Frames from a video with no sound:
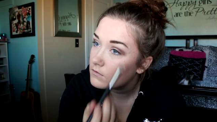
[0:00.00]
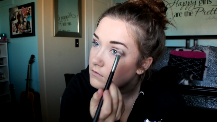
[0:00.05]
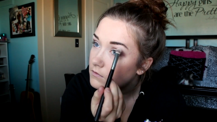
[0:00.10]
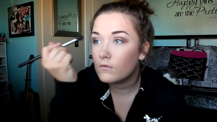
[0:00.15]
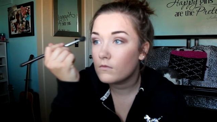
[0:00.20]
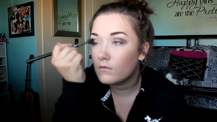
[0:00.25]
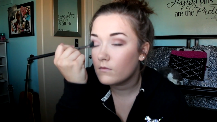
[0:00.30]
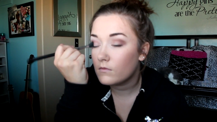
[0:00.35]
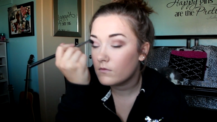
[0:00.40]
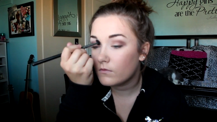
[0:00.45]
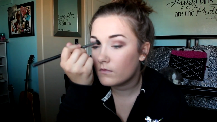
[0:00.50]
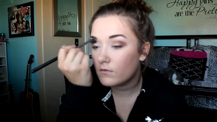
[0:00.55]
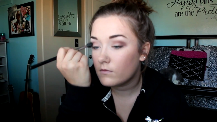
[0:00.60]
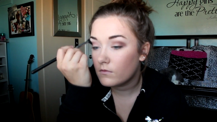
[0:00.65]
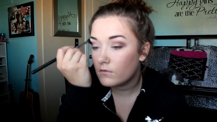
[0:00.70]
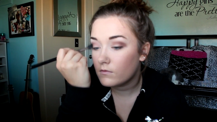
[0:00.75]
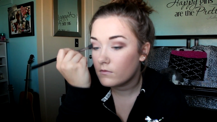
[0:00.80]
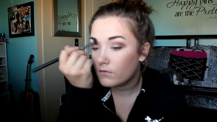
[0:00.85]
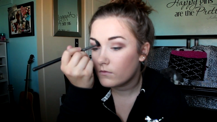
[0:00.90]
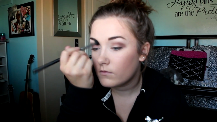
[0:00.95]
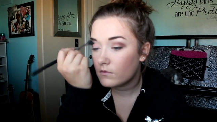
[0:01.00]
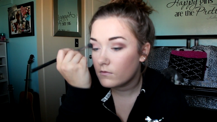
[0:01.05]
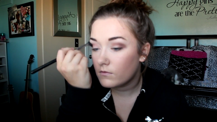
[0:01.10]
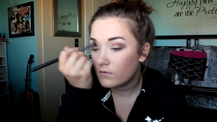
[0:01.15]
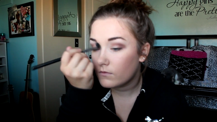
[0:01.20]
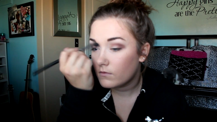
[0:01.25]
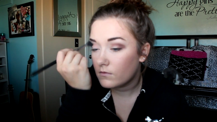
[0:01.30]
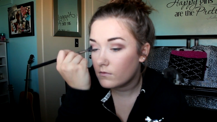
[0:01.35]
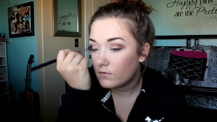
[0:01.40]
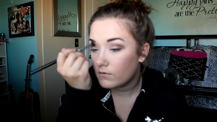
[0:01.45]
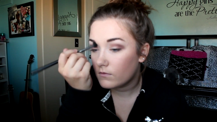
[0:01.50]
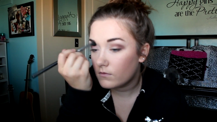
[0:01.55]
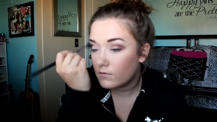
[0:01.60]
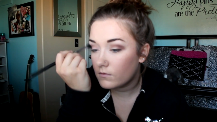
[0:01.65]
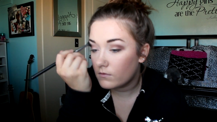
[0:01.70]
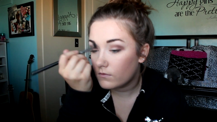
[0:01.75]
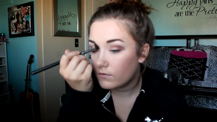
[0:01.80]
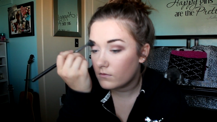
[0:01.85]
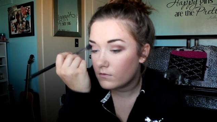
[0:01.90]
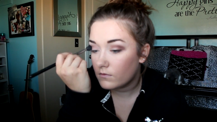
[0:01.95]

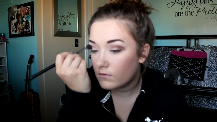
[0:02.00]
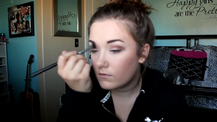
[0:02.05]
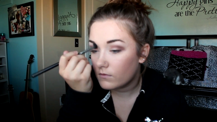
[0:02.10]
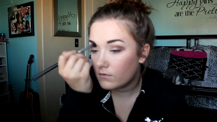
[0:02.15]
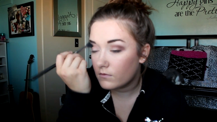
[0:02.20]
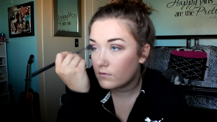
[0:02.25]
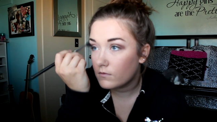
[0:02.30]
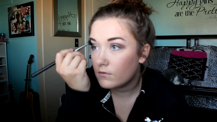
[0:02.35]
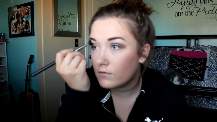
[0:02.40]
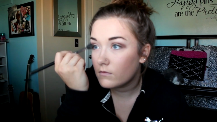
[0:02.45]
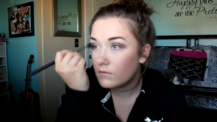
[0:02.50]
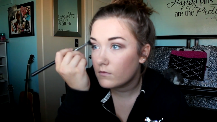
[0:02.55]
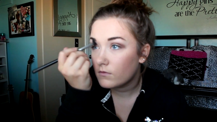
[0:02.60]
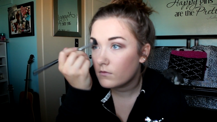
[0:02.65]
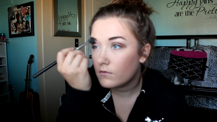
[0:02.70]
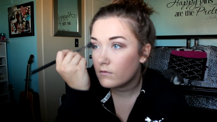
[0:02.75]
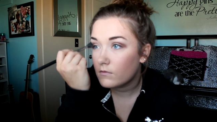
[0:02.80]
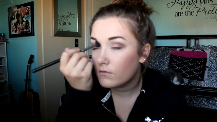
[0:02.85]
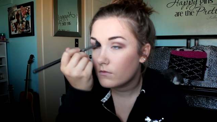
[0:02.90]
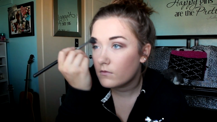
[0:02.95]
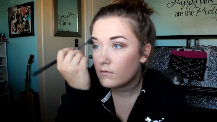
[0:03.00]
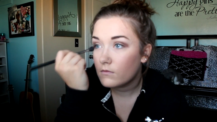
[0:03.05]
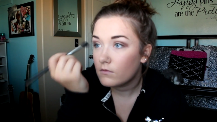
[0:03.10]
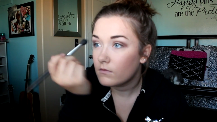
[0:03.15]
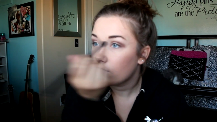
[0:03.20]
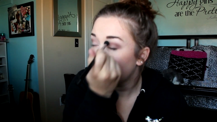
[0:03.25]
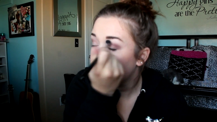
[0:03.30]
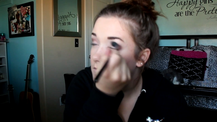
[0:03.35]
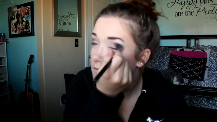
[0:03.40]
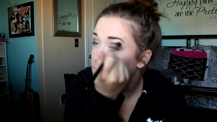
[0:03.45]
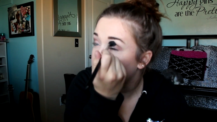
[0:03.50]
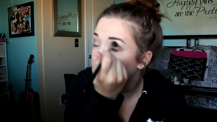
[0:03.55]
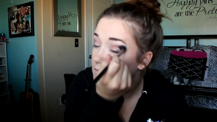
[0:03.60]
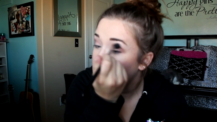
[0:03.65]
[no speech]